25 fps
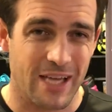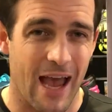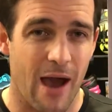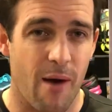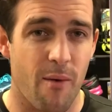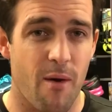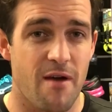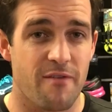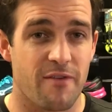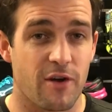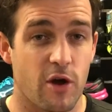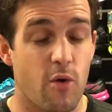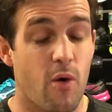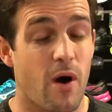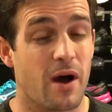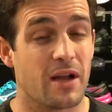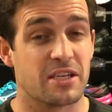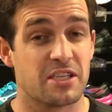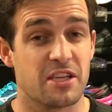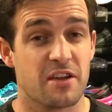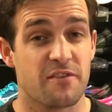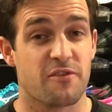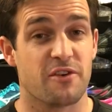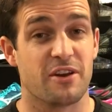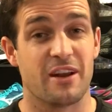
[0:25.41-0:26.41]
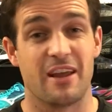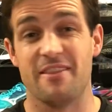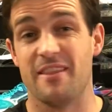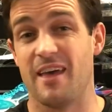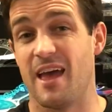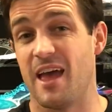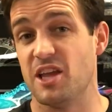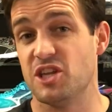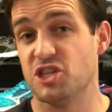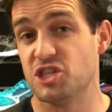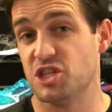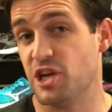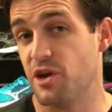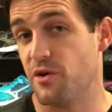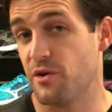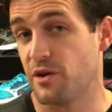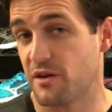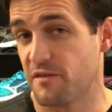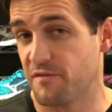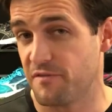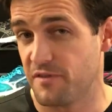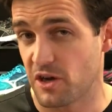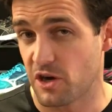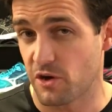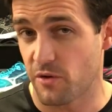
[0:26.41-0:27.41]
however quite different in their engineering
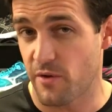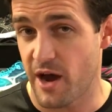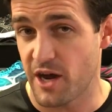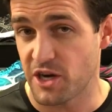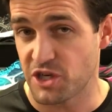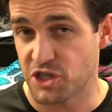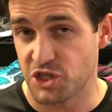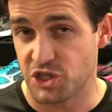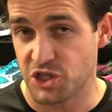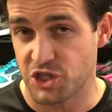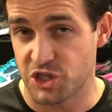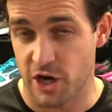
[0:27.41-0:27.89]
configuration.